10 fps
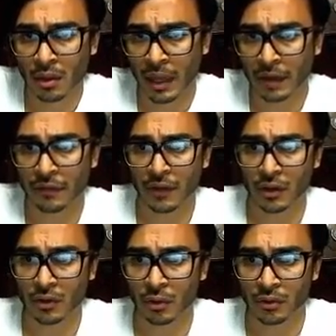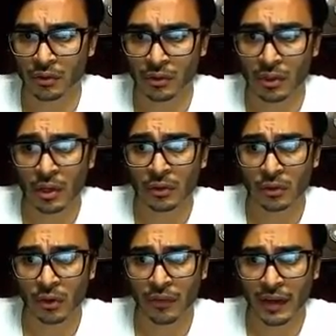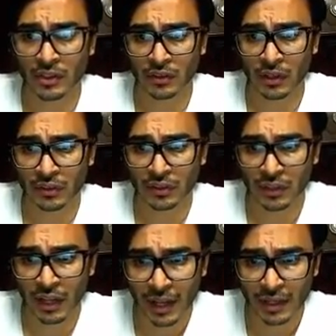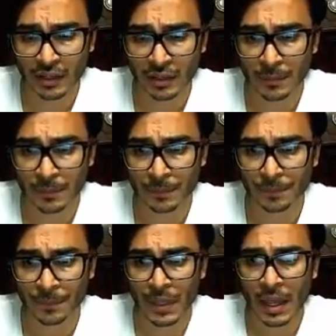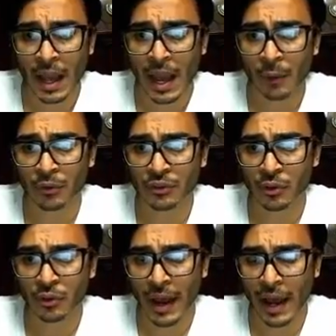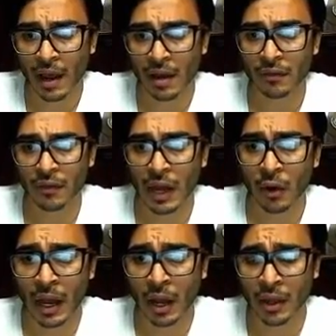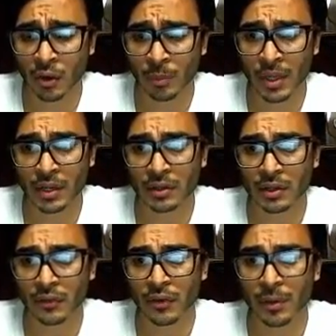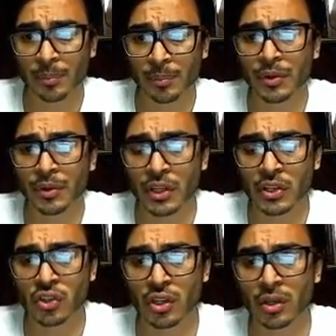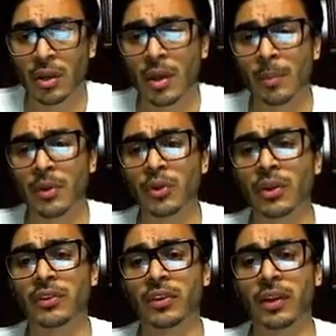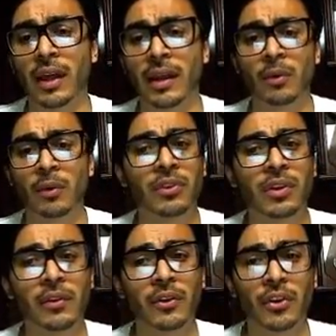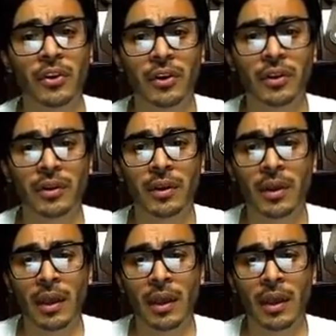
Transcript: that figure. So if I just slide it, I will still have, it'll be in a different position, but you could see that it was never turned.